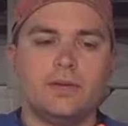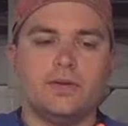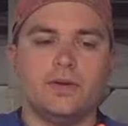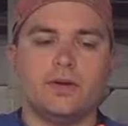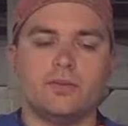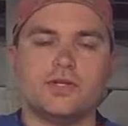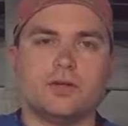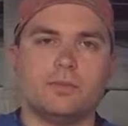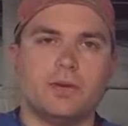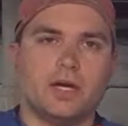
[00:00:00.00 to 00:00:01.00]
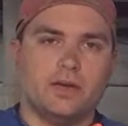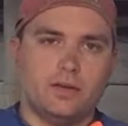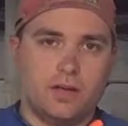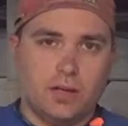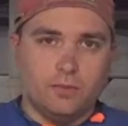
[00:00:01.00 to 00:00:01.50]
The original pad
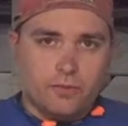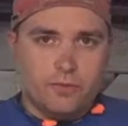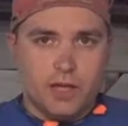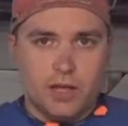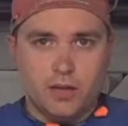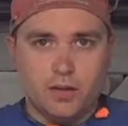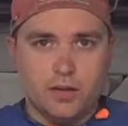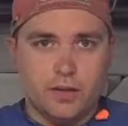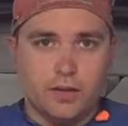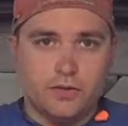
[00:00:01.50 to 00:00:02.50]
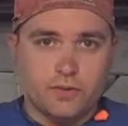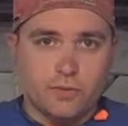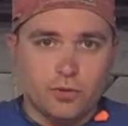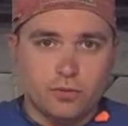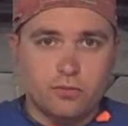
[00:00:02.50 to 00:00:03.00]
that came with my
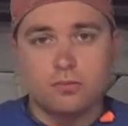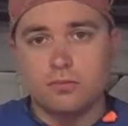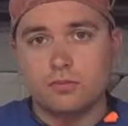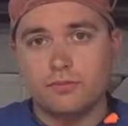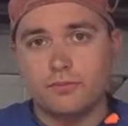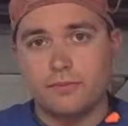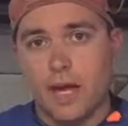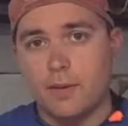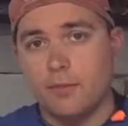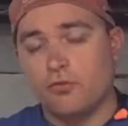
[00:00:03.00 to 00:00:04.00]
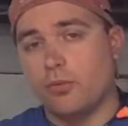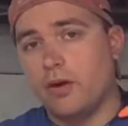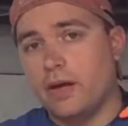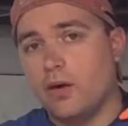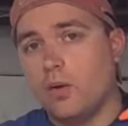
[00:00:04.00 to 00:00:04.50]
Dremel
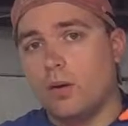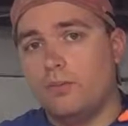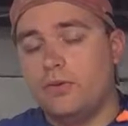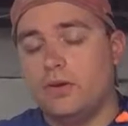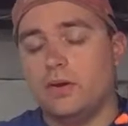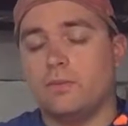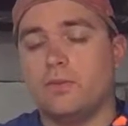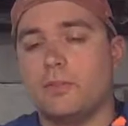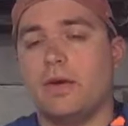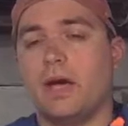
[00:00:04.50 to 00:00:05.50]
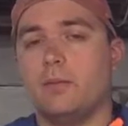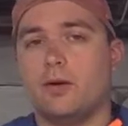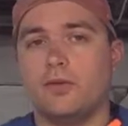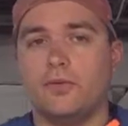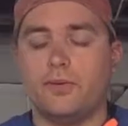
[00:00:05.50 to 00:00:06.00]
MM20 OMT, the pad
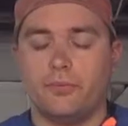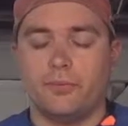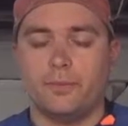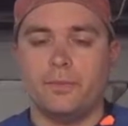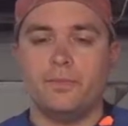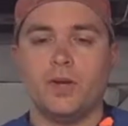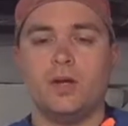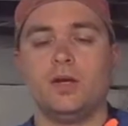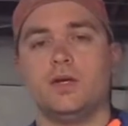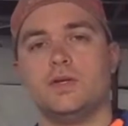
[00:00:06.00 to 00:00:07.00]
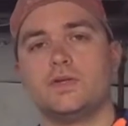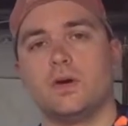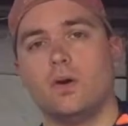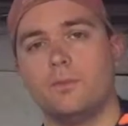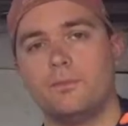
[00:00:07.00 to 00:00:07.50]
melted through.
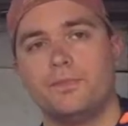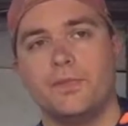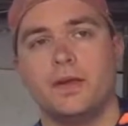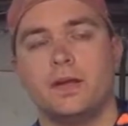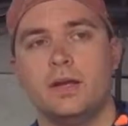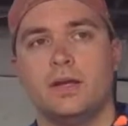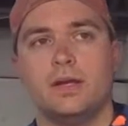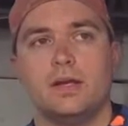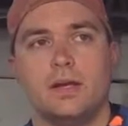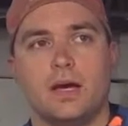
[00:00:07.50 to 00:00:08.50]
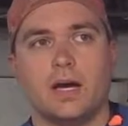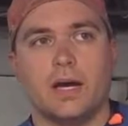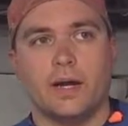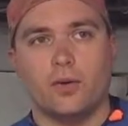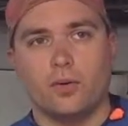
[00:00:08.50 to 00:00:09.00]
So,
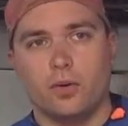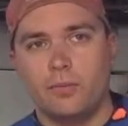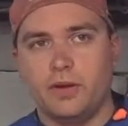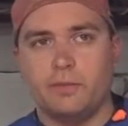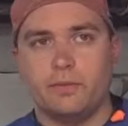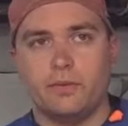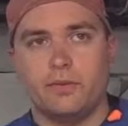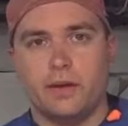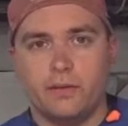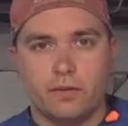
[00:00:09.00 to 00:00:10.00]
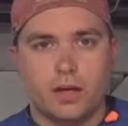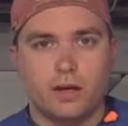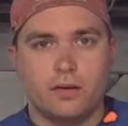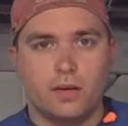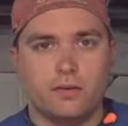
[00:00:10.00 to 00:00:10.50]
I go to Home Depot, they don't
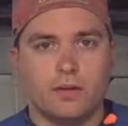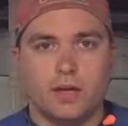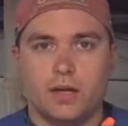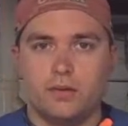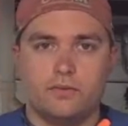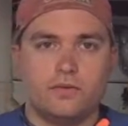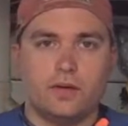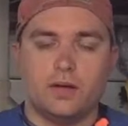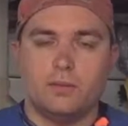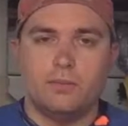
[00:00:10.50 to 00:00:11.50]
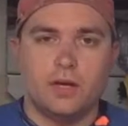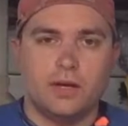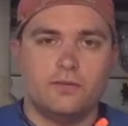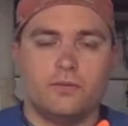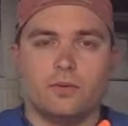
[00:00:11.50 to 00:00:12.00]
carry any sanding
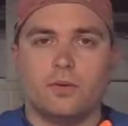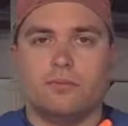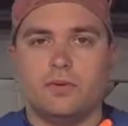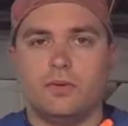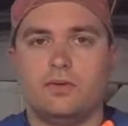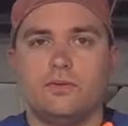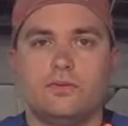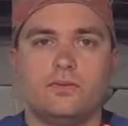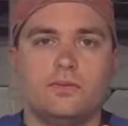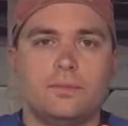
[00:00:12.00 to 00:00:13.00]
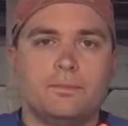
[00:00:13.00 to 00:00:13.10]
pads for OMTs.